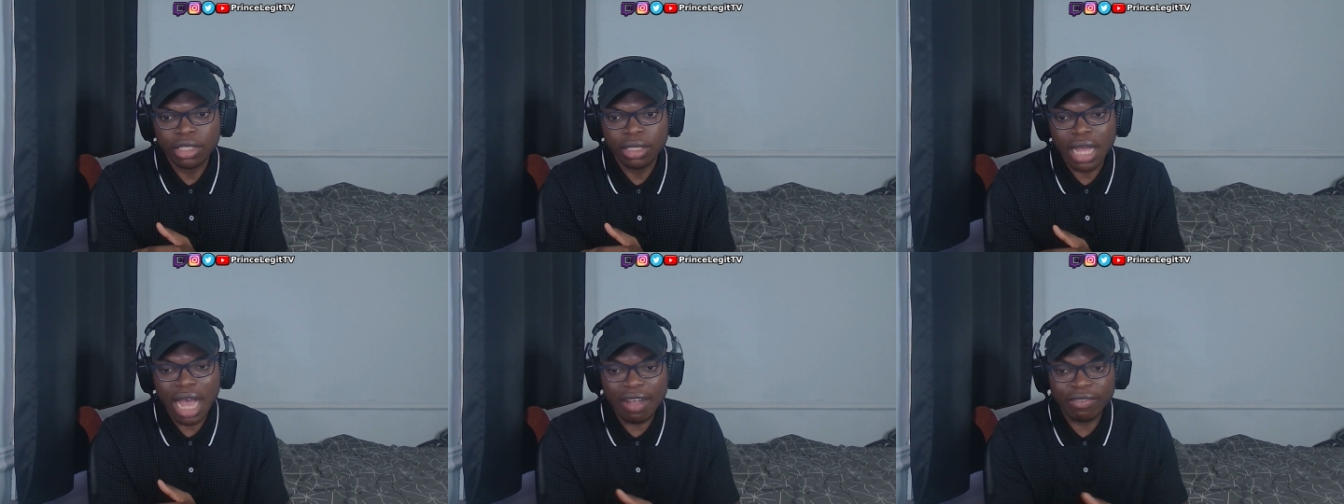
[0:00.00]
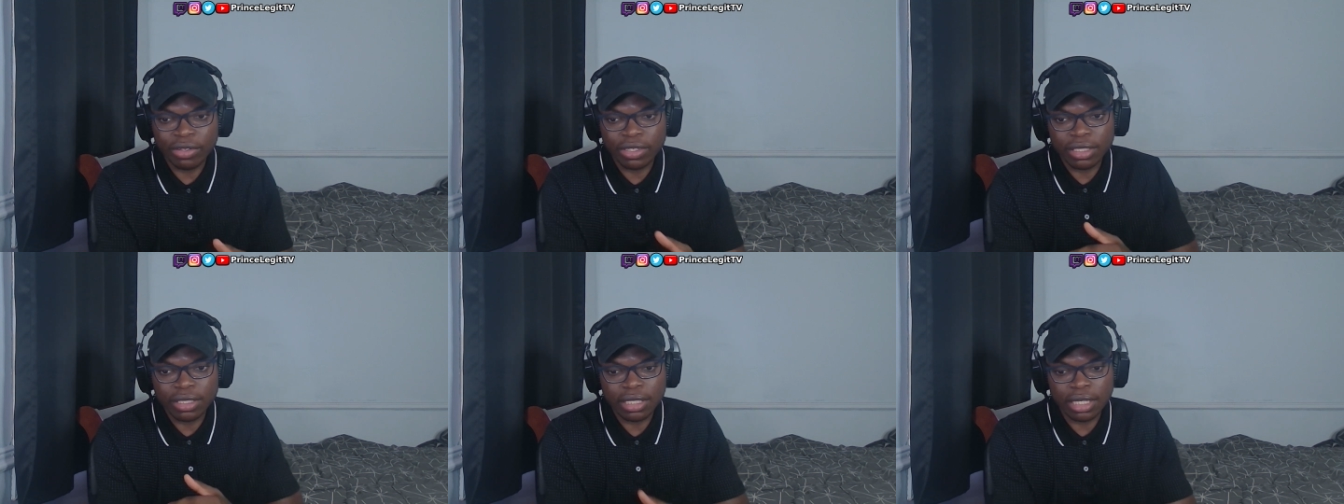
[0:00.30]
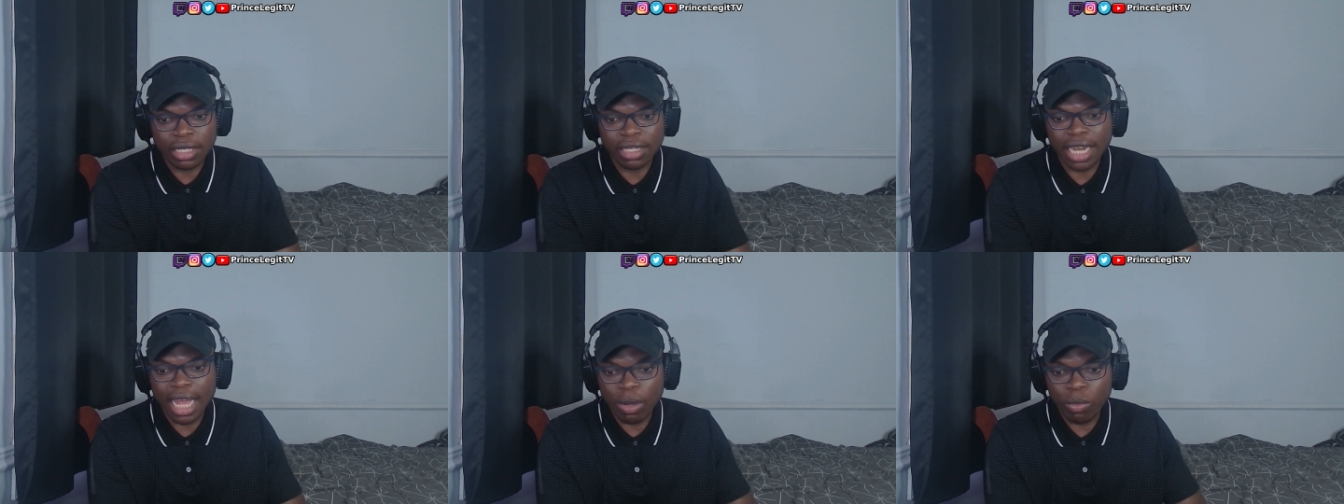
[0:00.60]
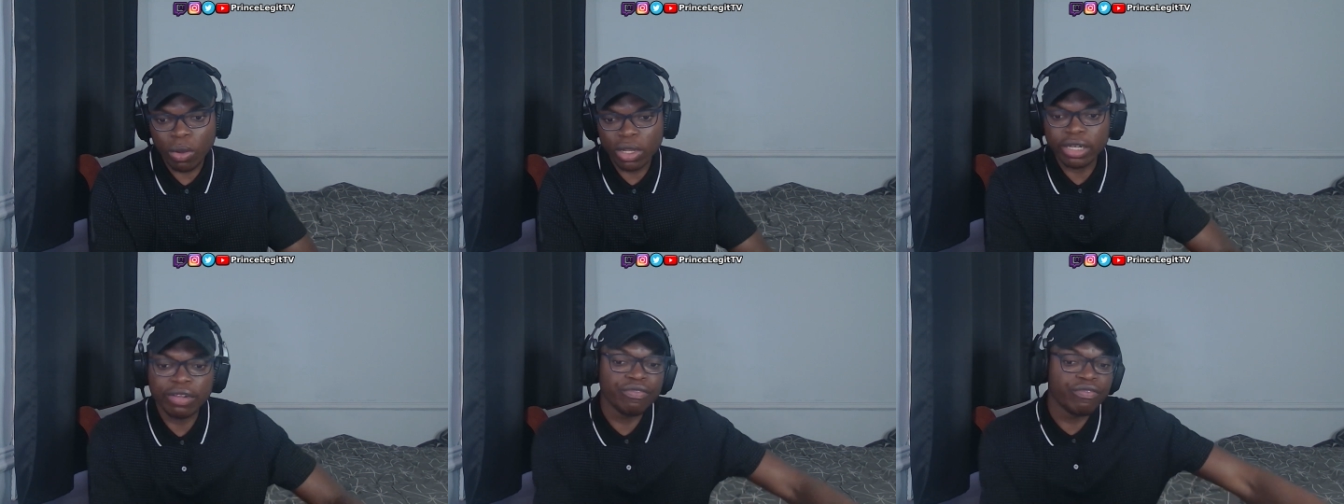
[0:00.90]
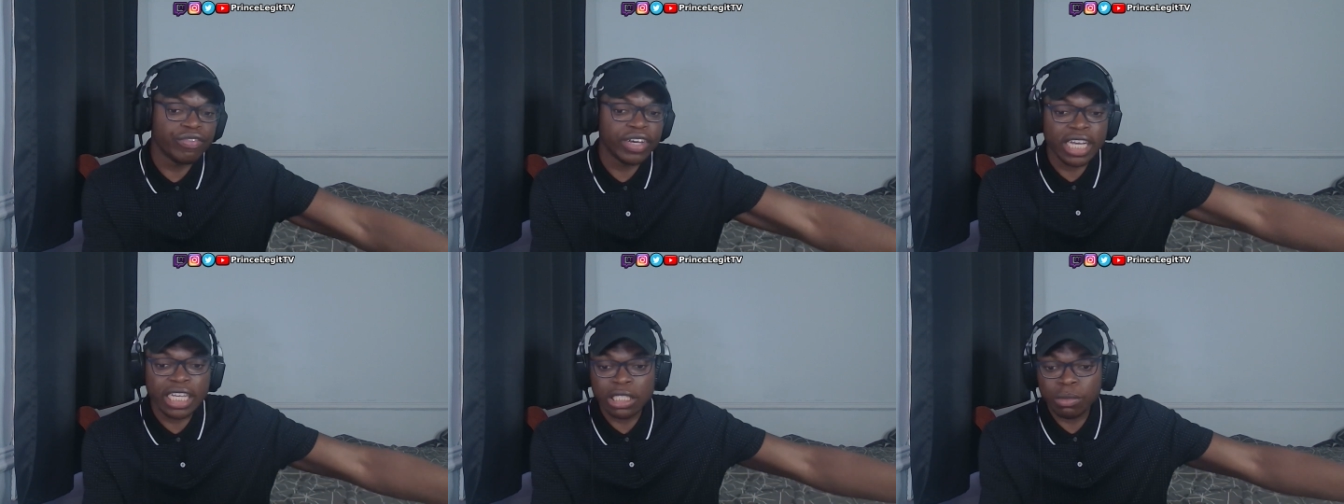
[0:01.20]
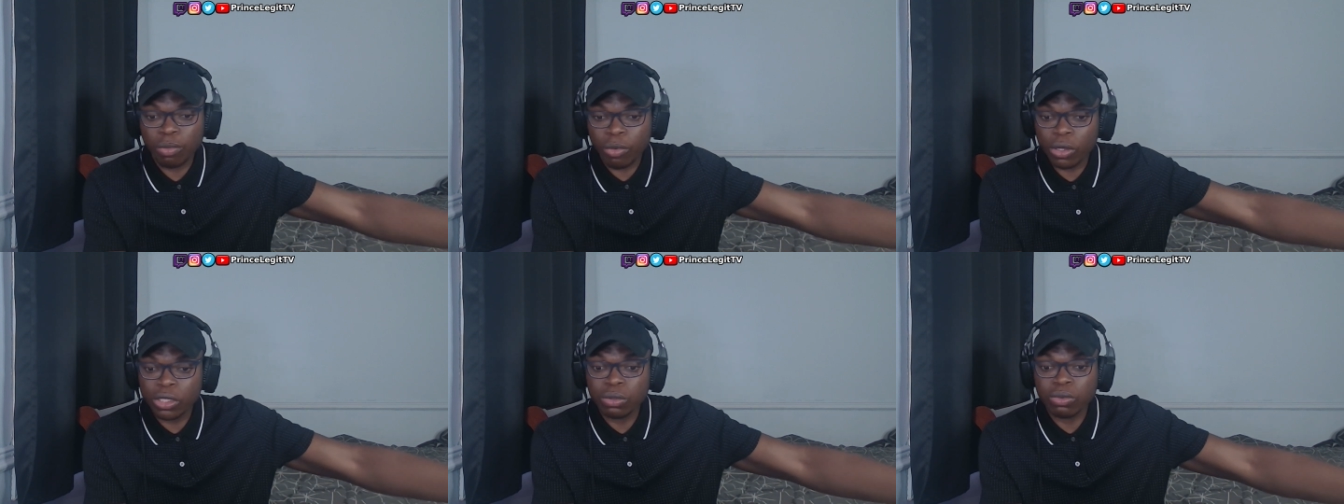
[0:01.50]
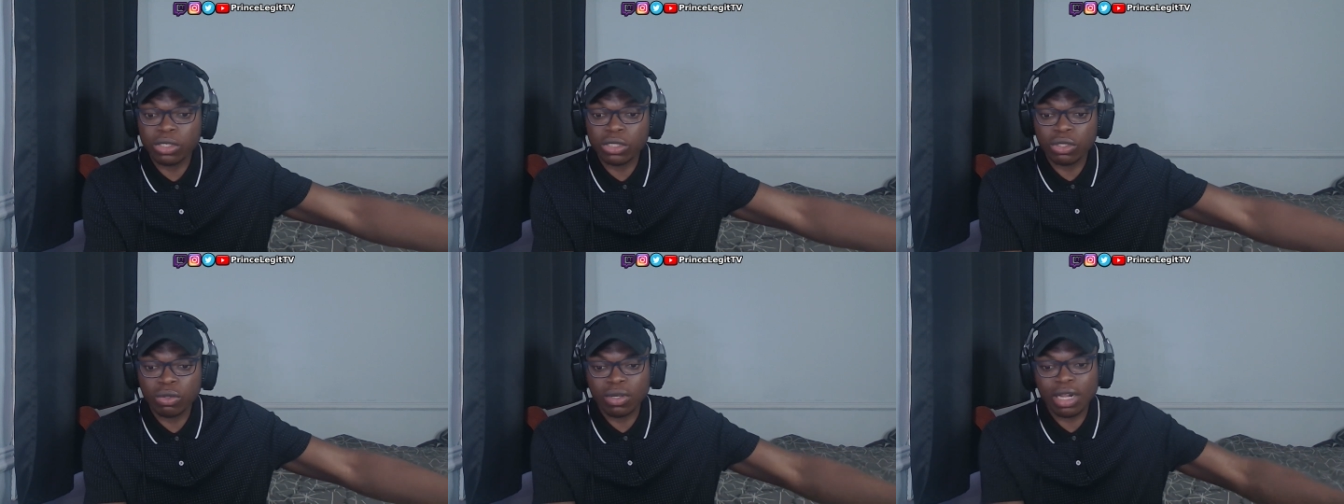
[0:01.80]
After seeing like what the Phase Boys
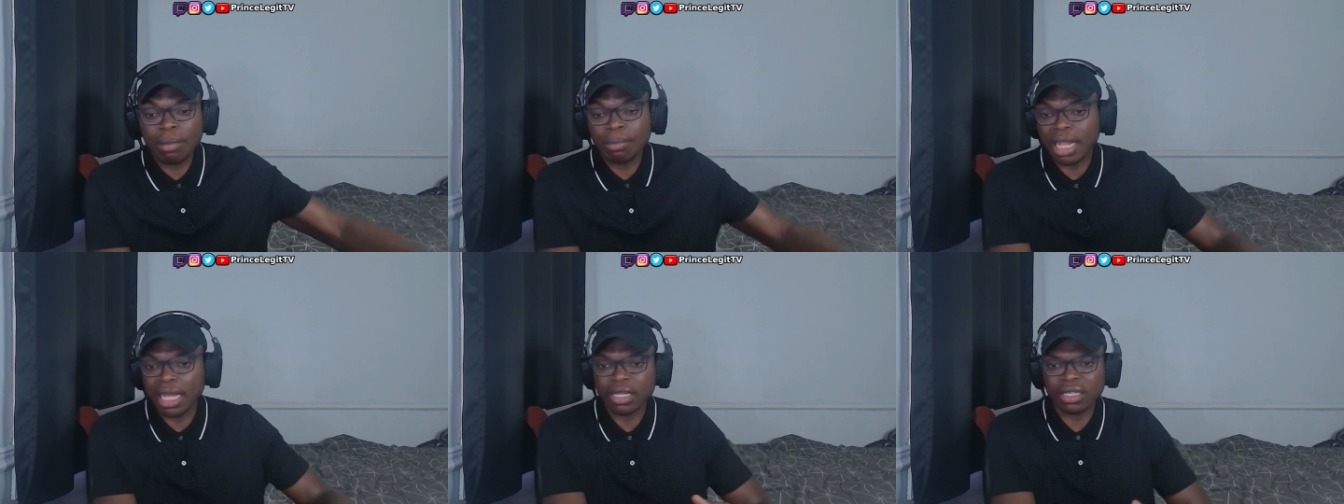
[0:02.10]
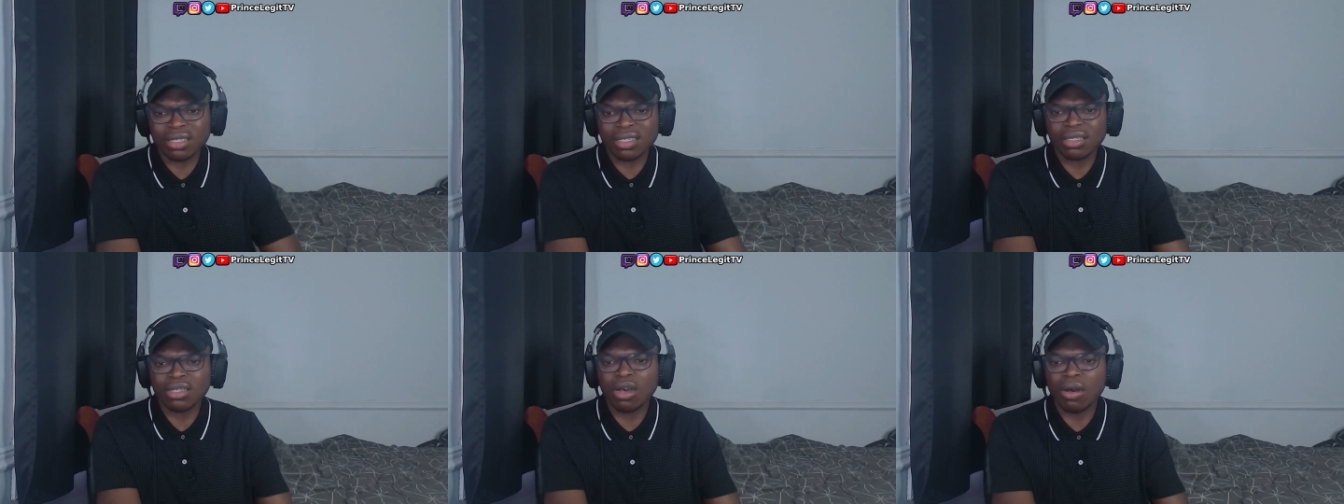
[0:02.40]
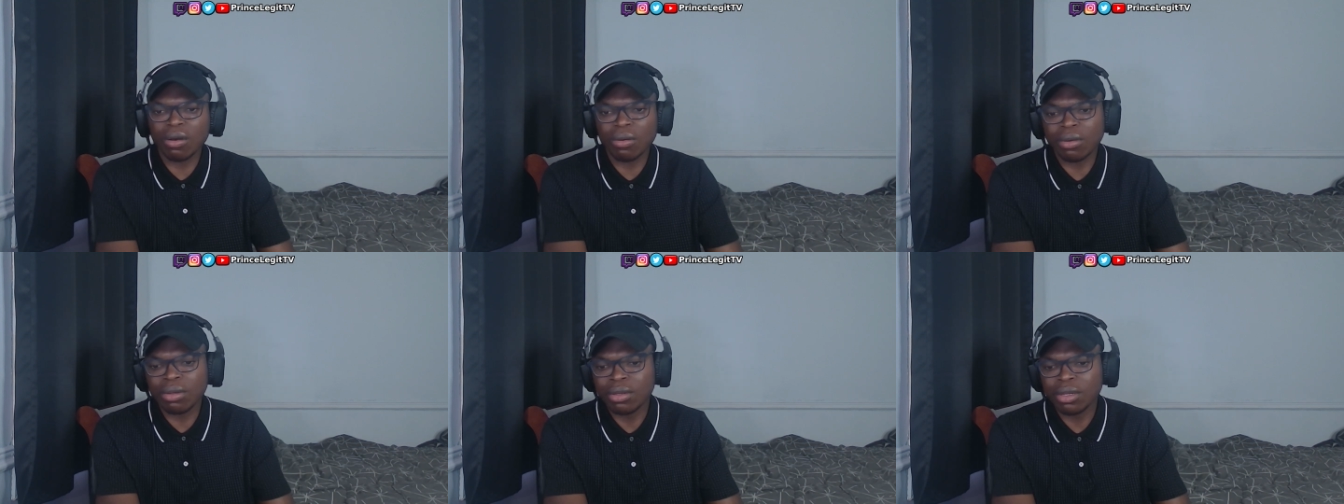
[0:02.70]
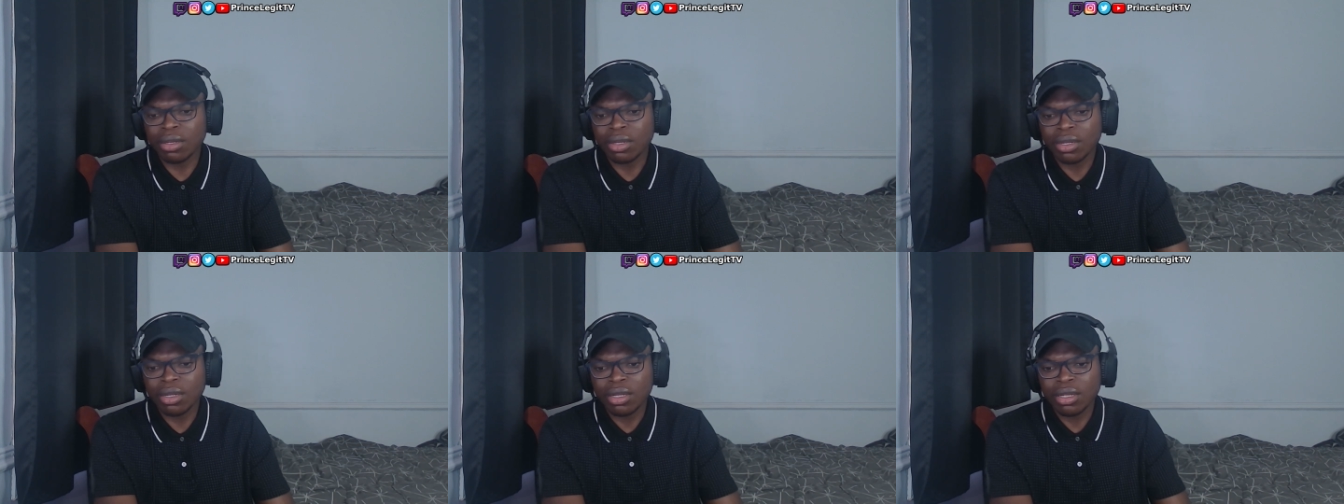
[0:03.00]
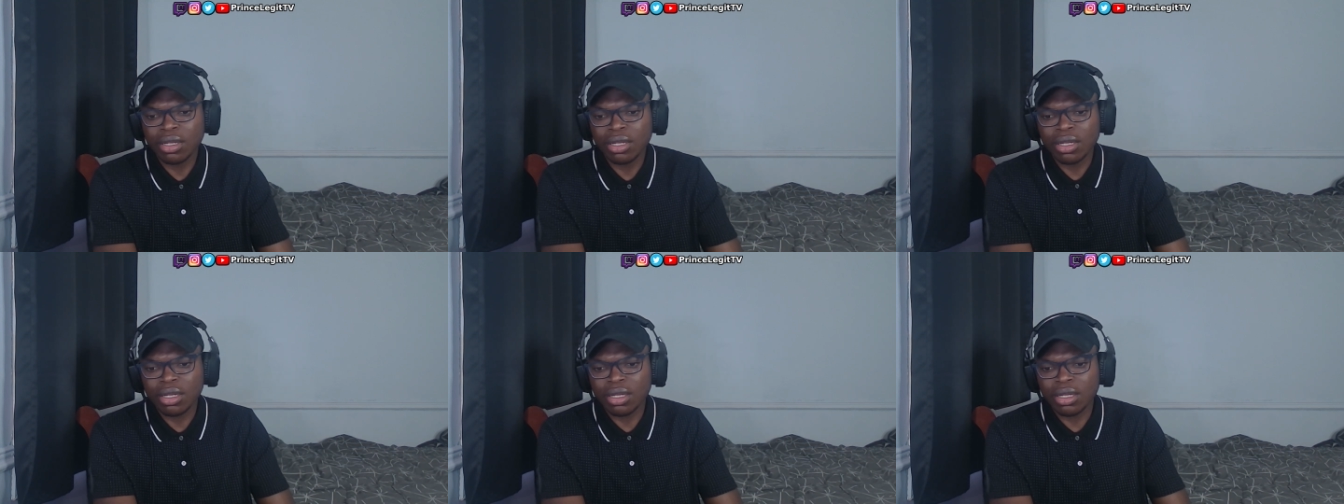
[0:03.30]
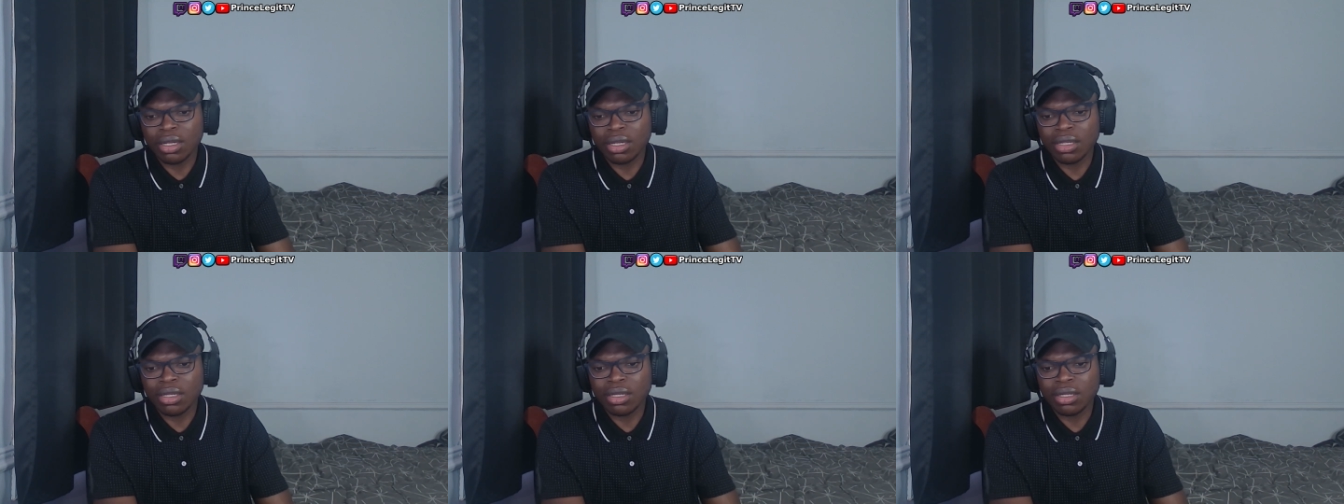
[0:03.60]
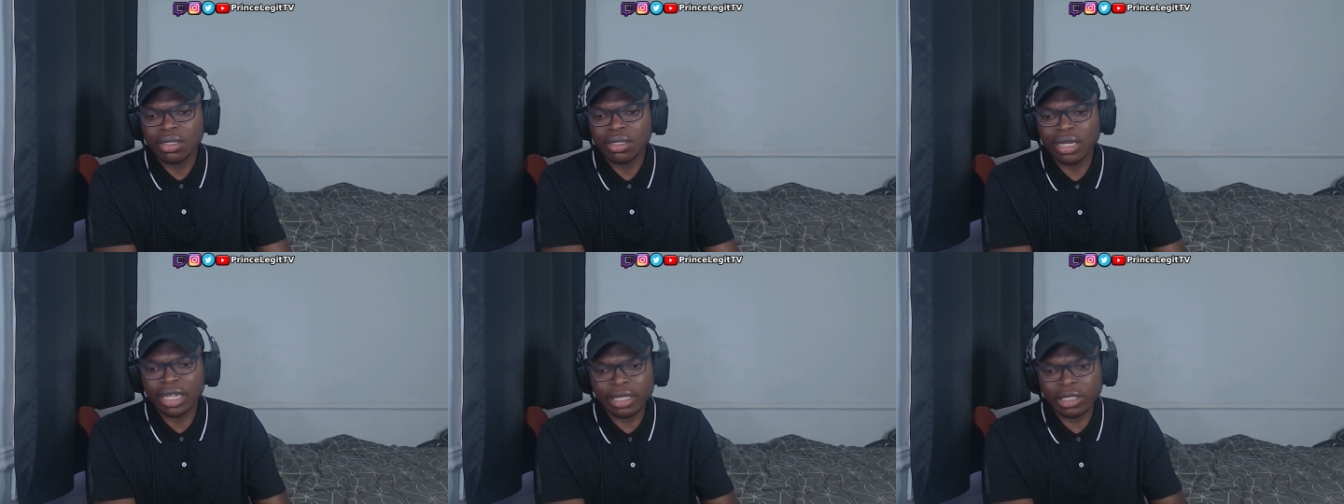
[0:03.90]
were doing, I'm like, yo,
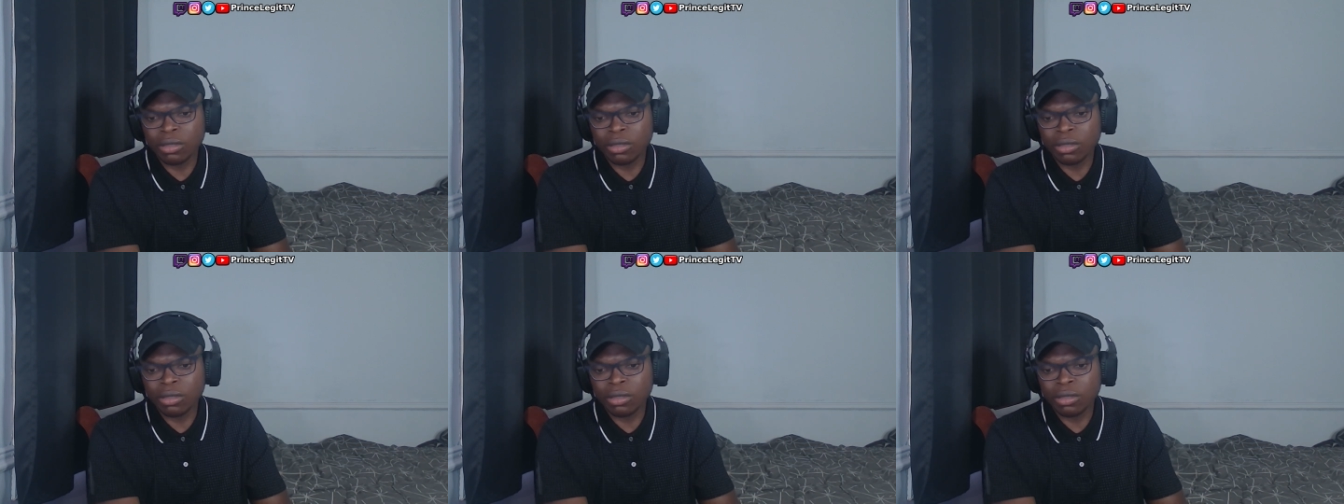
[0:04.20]
this